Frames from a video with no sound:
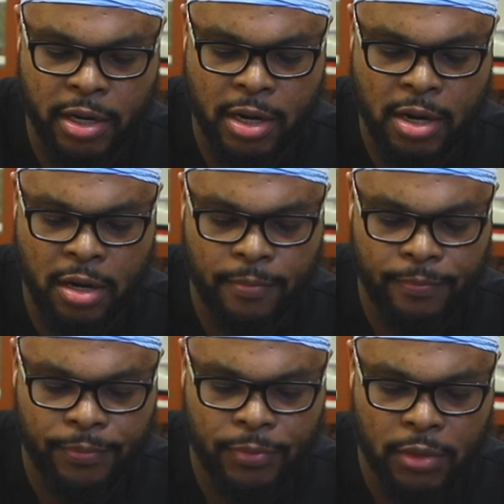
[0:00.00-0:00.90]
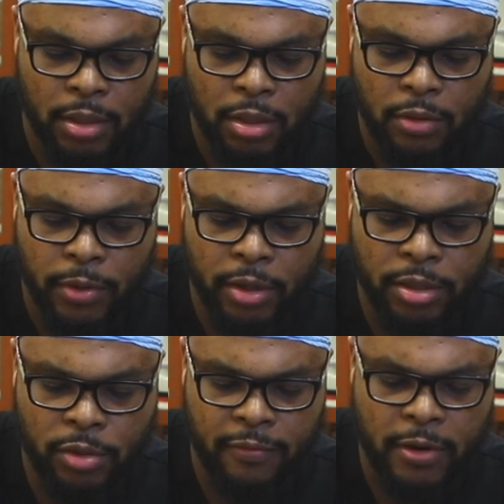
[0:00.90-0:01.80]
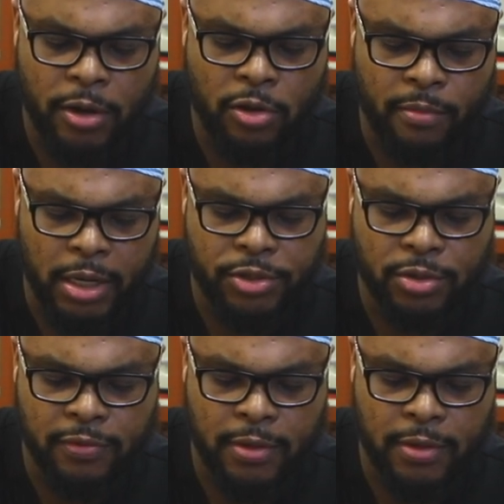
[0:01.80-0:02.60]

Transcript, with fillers: near. We're gonna do a vertical mattress